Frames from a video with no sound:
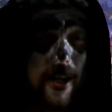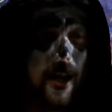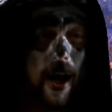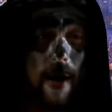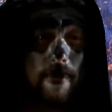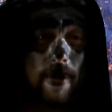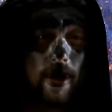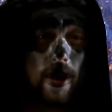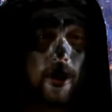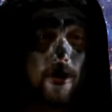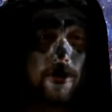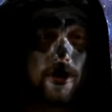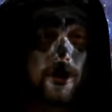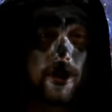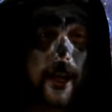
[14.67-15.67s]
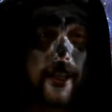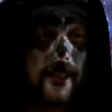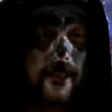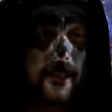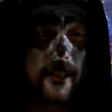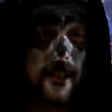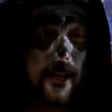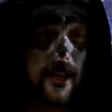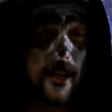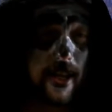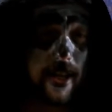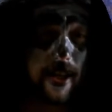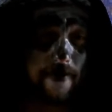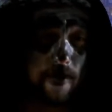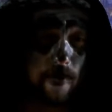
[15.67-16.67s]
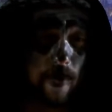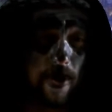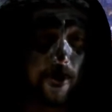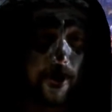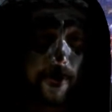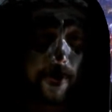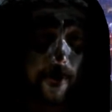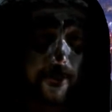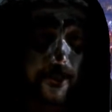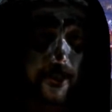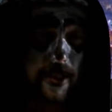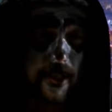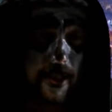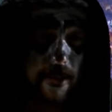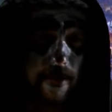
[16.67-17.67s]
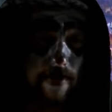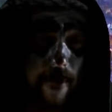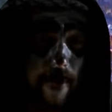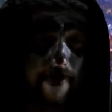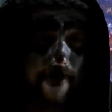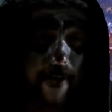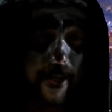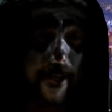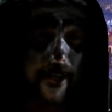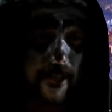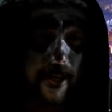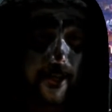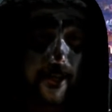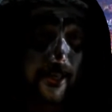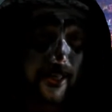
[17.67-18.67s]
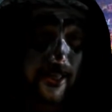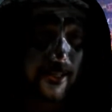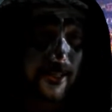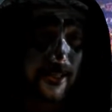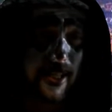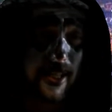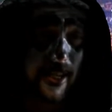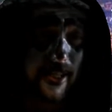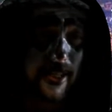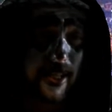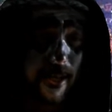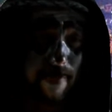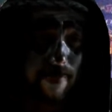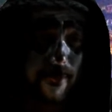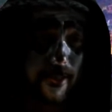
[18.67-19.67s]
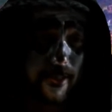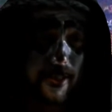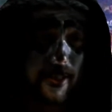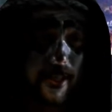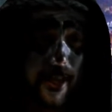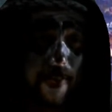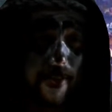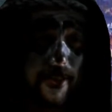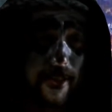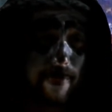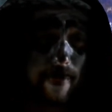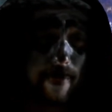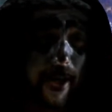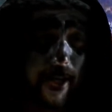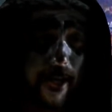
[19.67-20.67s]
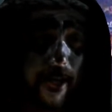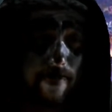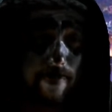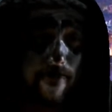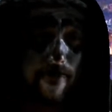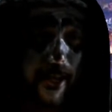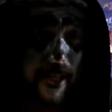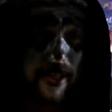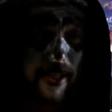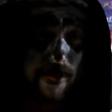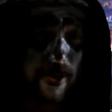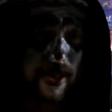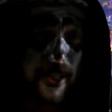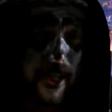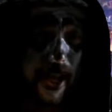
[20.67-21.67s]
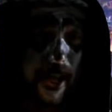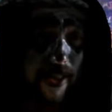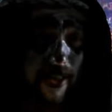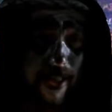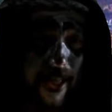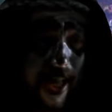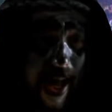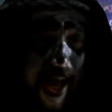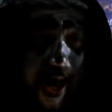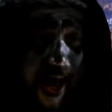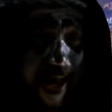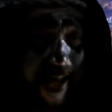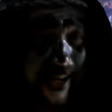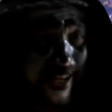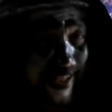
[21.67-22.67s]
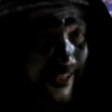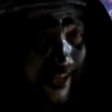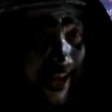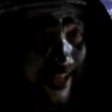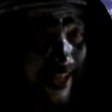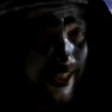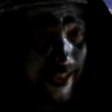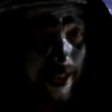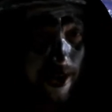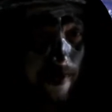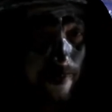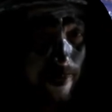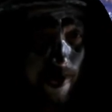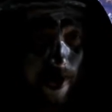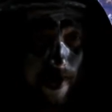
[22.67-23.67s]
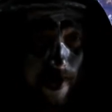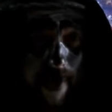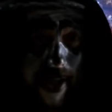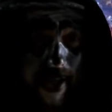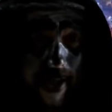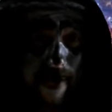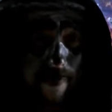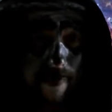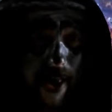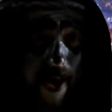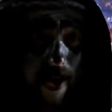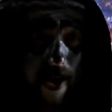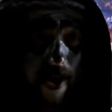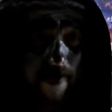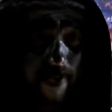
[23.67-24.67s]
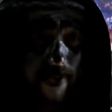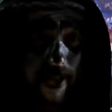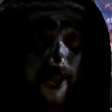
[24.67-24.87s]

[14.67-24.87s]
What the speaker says: I'm your host, Jason, and if you're wondering what this is on my face, this is an attempt at skeleton makeup, but as you can tell, I just don't put on makeup that often.